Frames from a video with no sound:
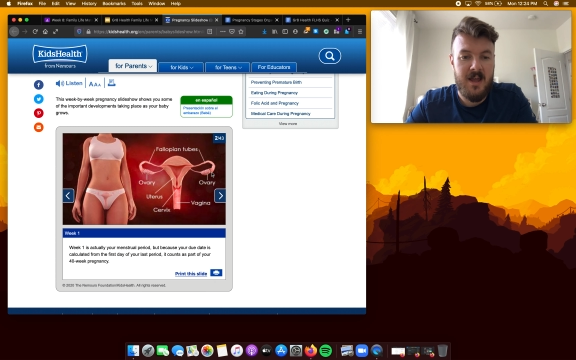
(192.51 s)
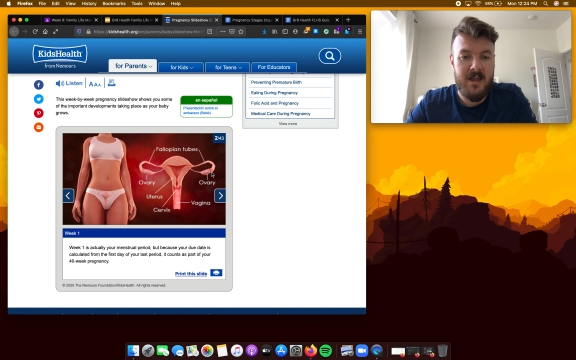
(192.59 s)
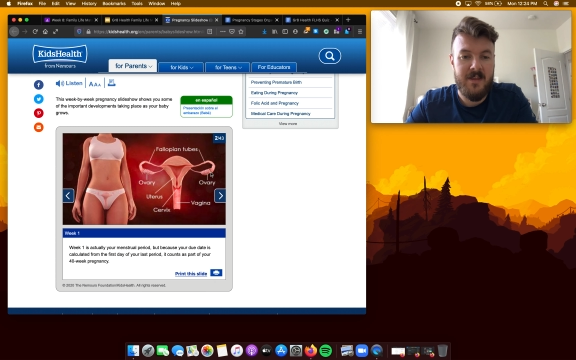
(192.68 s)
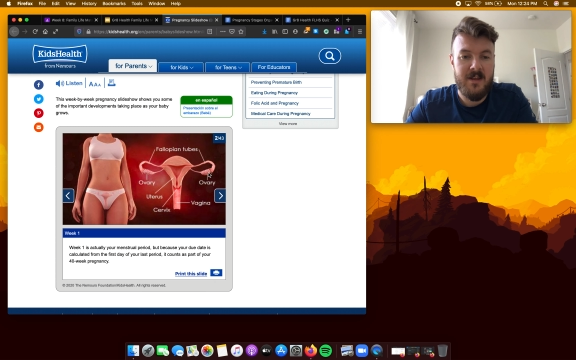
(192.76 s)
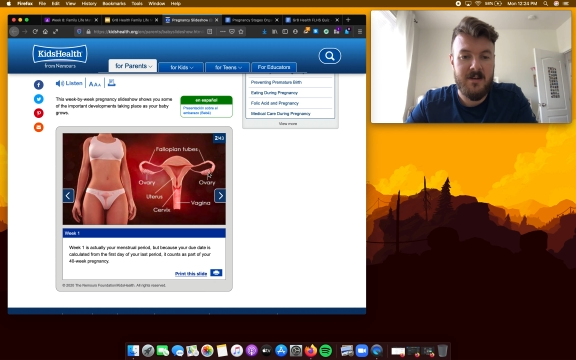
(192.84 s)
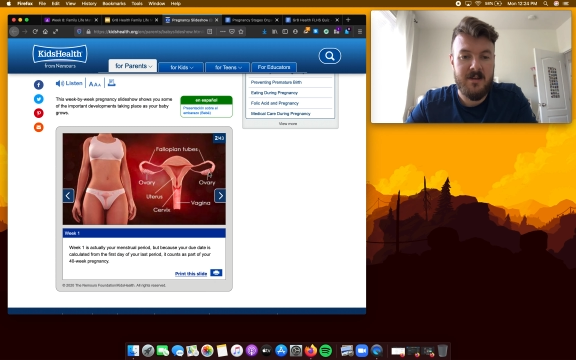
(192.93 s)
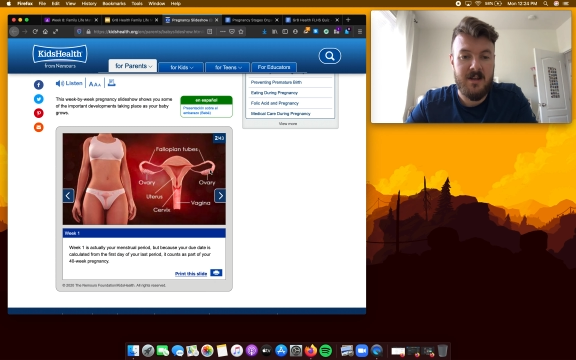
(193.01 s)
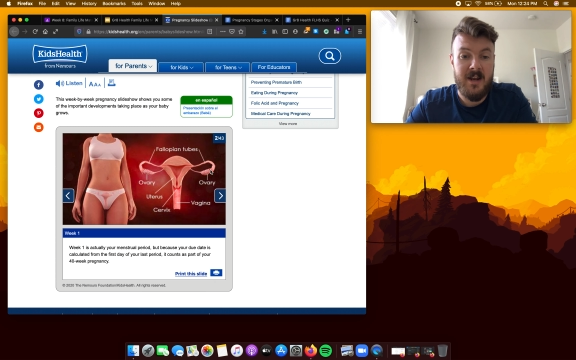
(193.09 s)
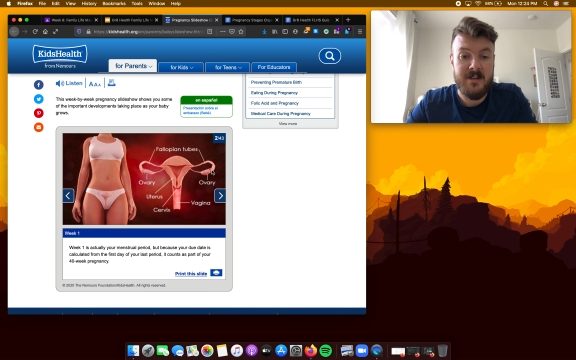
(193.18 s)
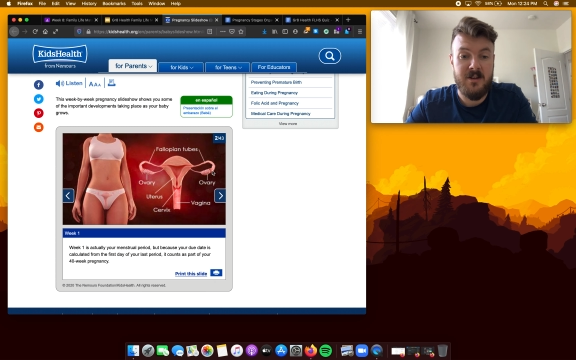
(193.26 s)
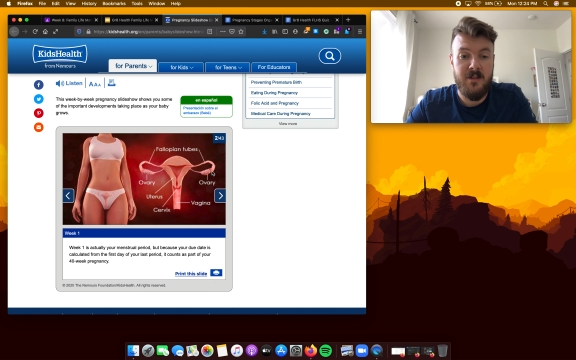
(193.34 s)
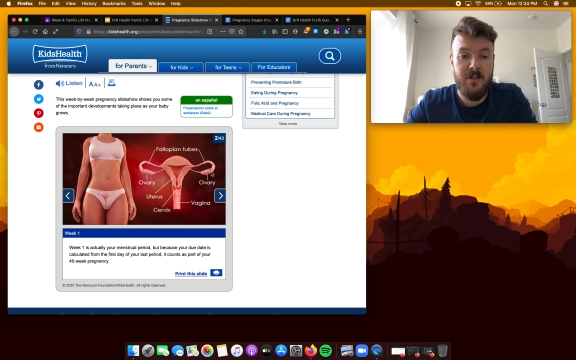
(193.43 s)
and then
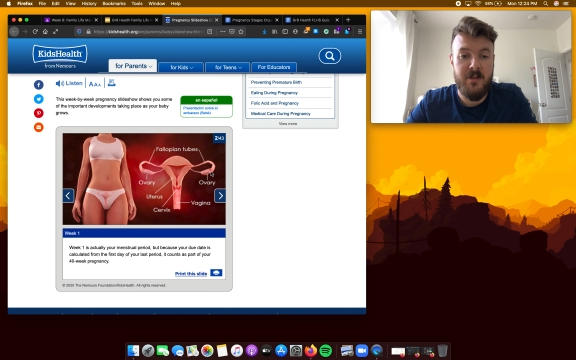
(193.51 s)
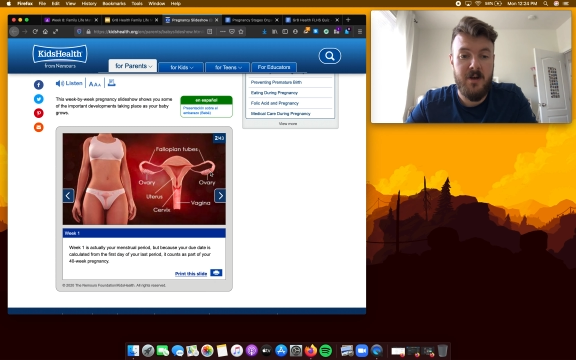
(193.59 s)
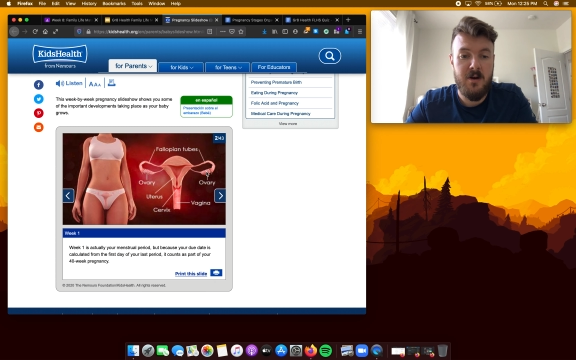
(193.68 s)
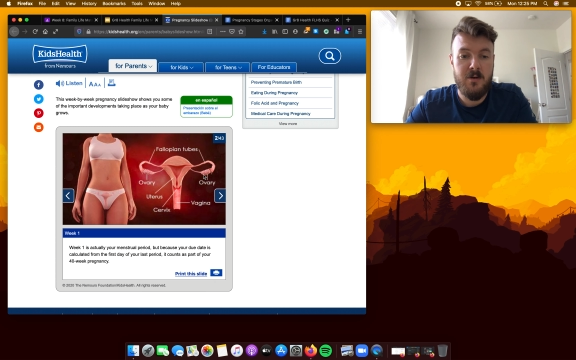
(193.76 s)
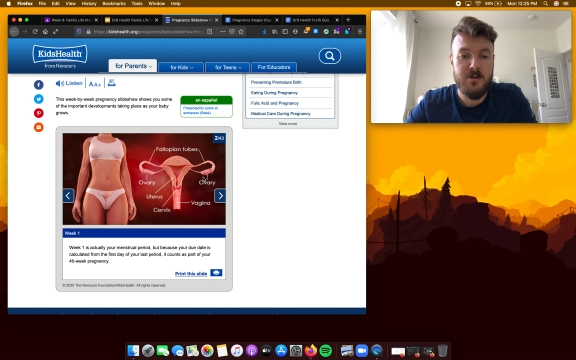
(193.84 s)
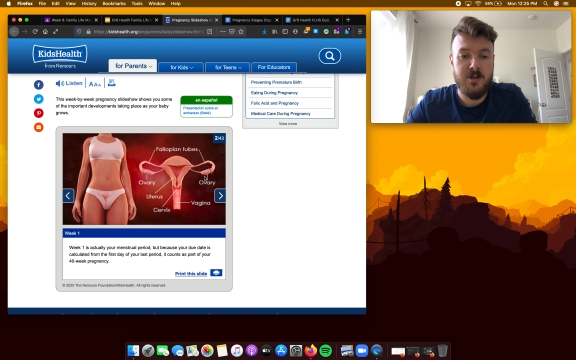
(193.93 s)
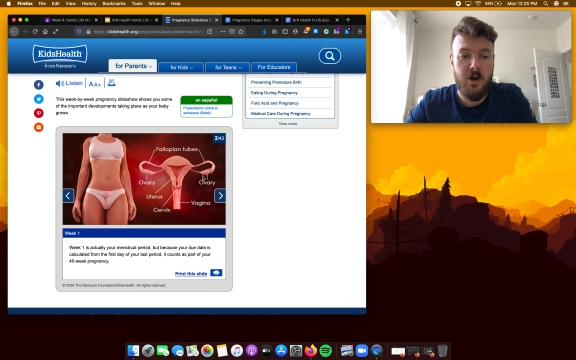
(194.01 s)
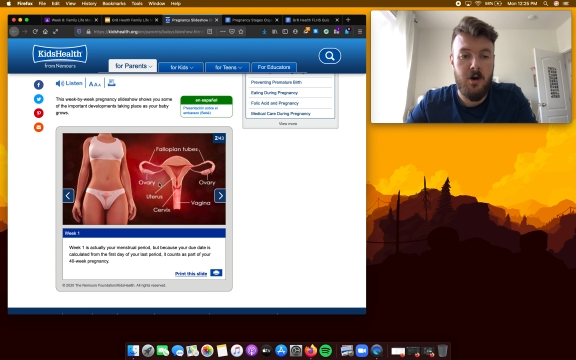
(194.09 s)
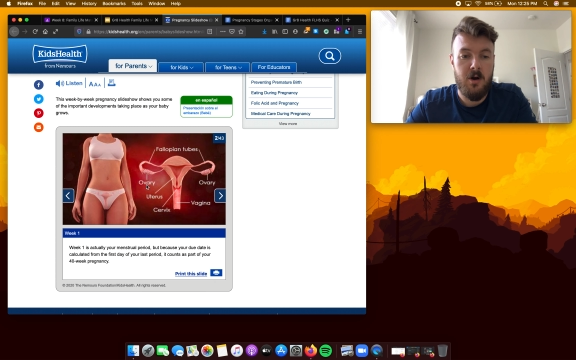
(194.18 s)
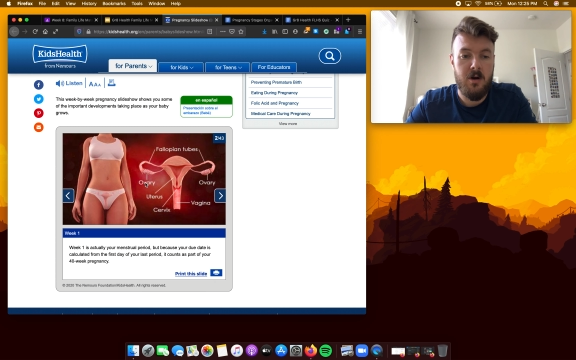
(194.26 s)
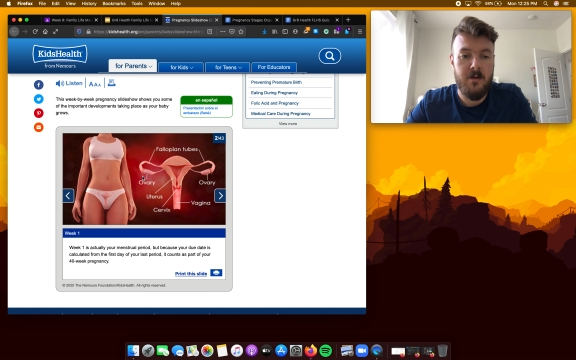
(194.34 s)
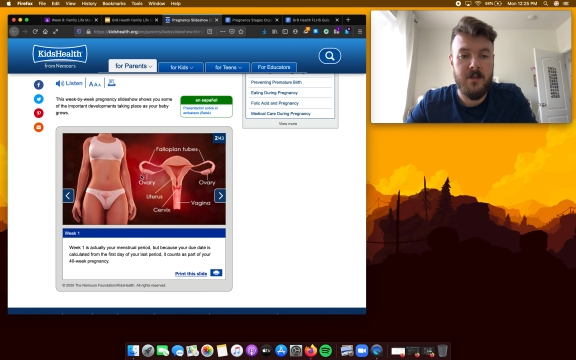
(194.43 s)
connected to those
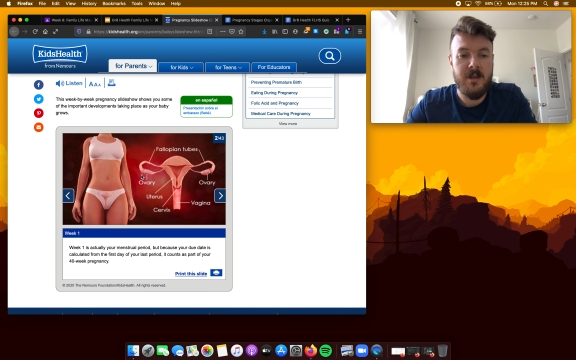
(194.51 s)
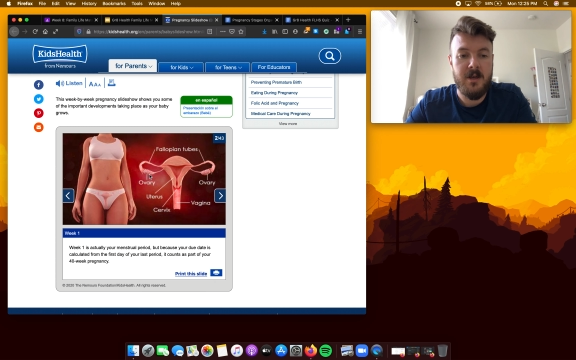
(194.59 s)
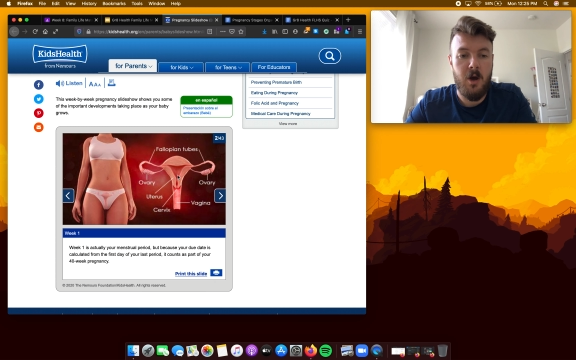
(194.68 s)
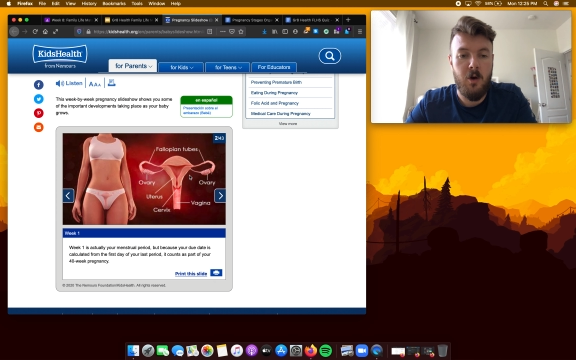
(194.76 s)
are the